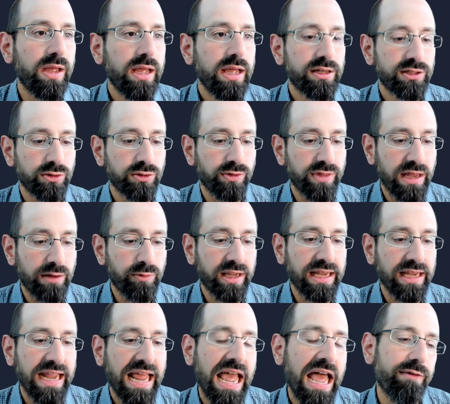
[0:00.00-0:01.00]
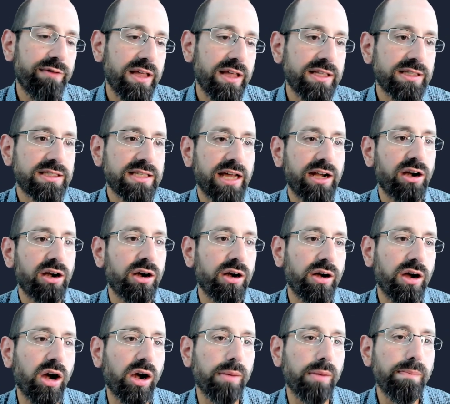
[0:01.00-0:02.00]
So then we can have inside
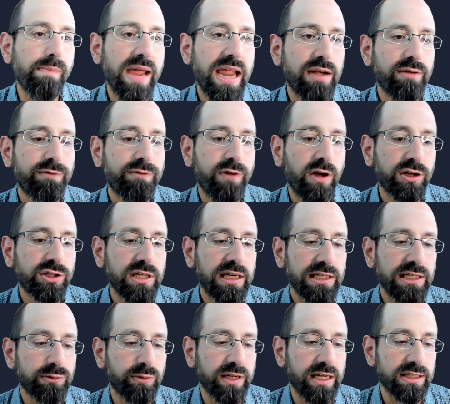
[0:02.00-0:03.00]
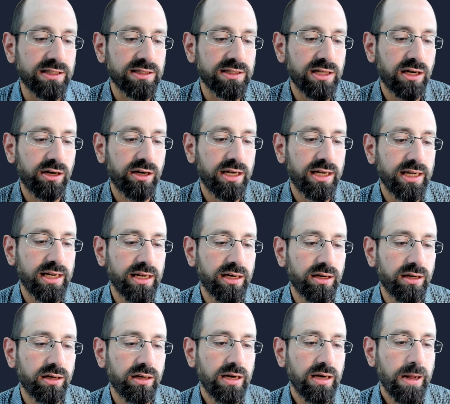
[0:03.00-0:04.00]
our main function as we get started
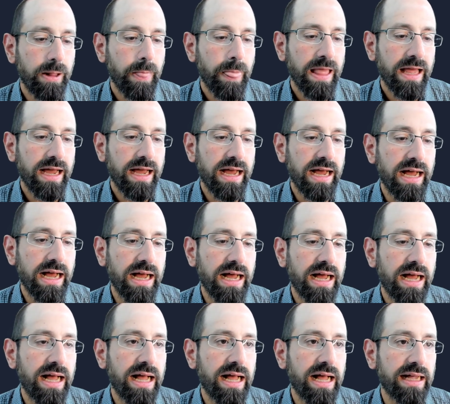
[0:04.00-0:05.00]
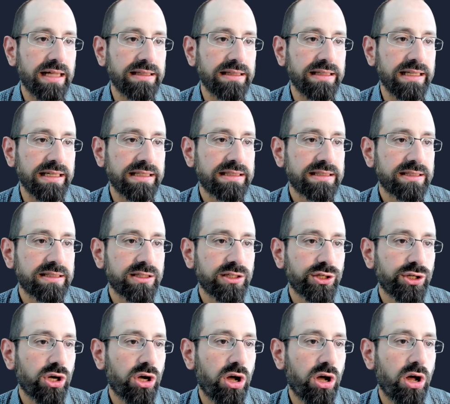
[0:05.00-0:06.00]
here, let's
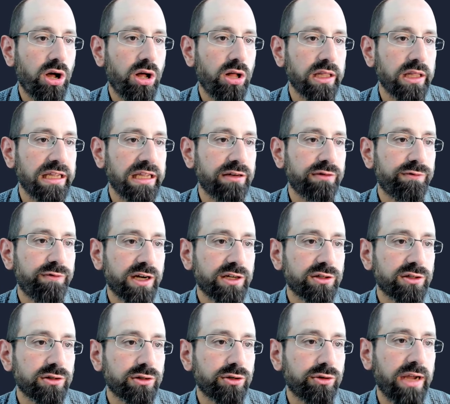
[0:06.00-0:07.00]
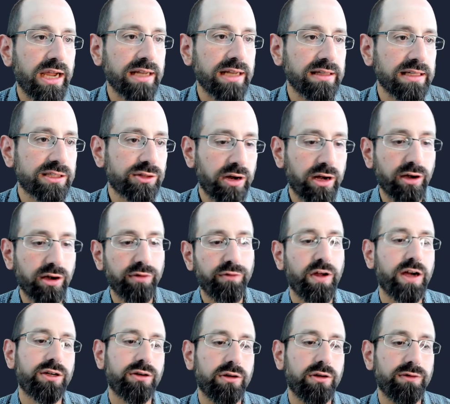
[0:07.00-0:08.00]
call int vector create, and let's create our
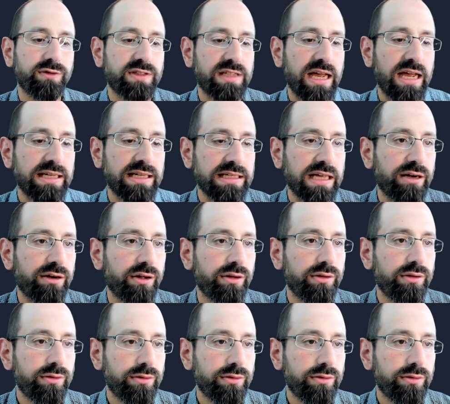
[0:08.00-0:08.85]
vector of size, I don't know.